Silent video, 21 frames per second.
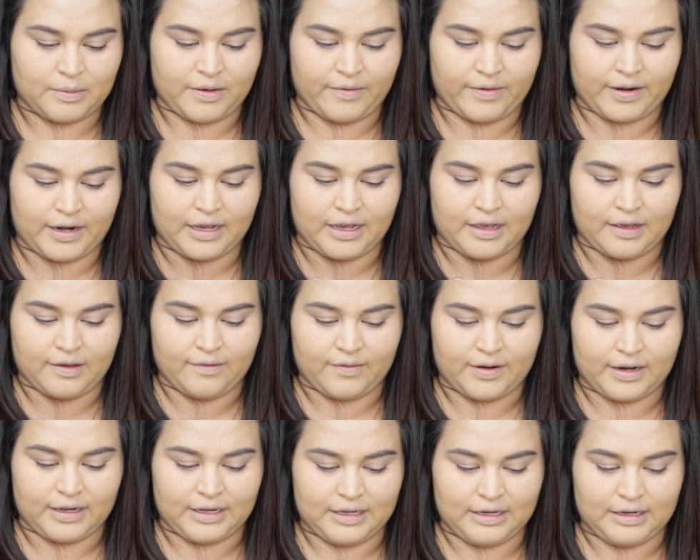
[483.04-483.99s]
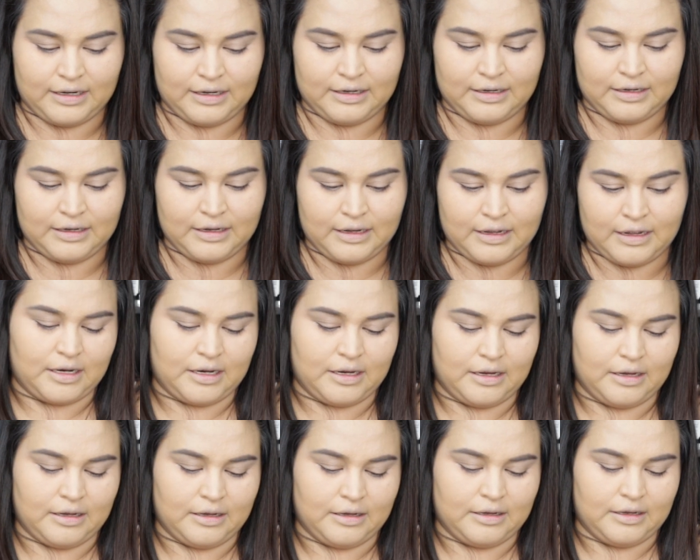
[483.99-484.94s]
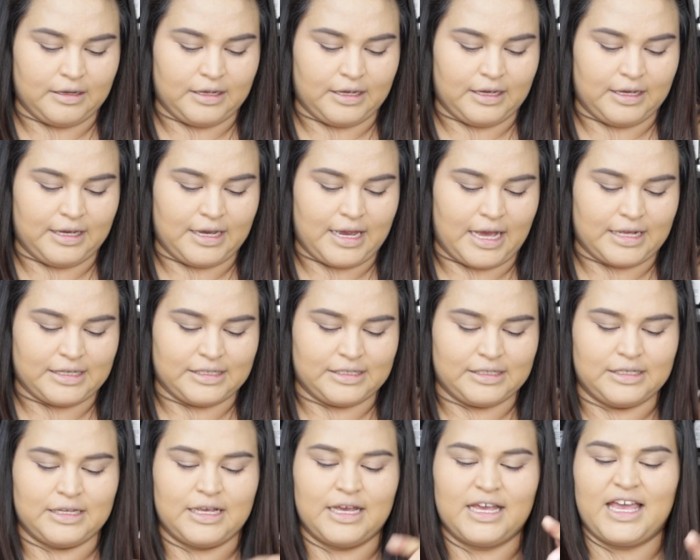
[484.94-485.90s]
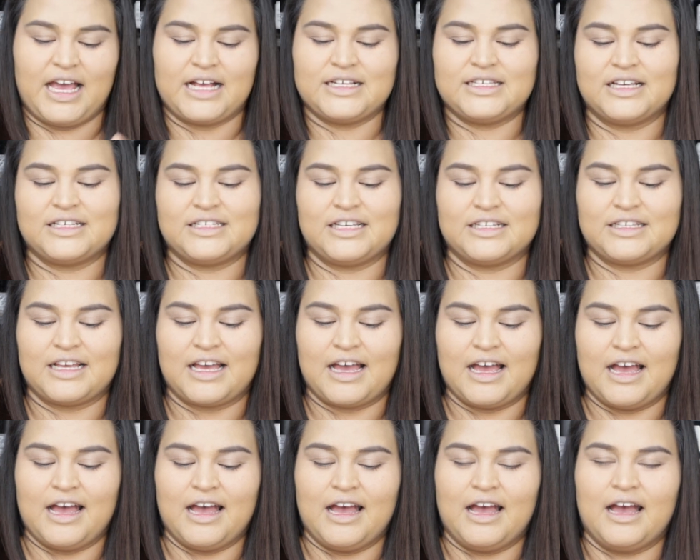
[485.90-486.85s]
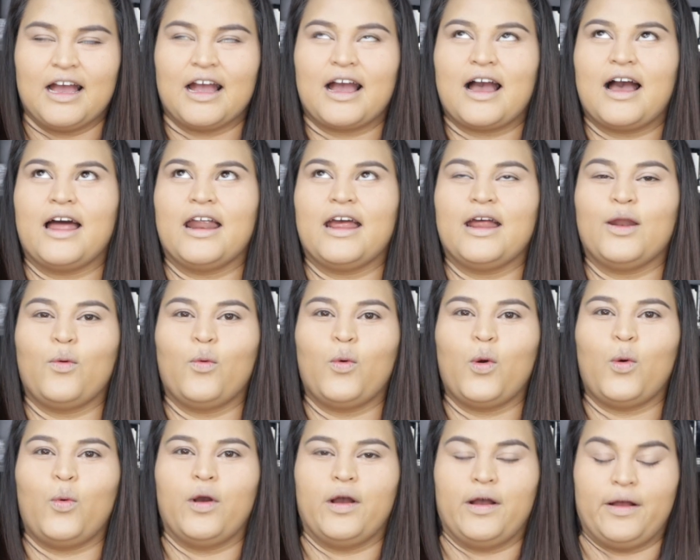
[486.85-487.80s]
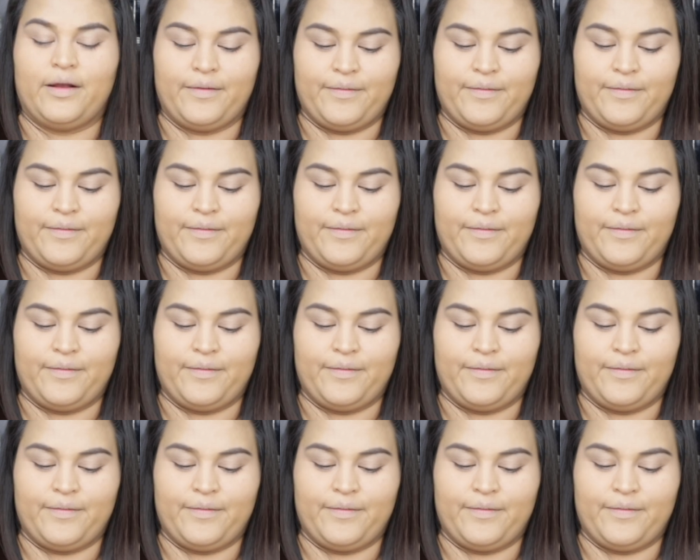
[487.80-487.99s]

I want to give that. Got it. Yes. Got it. Woo.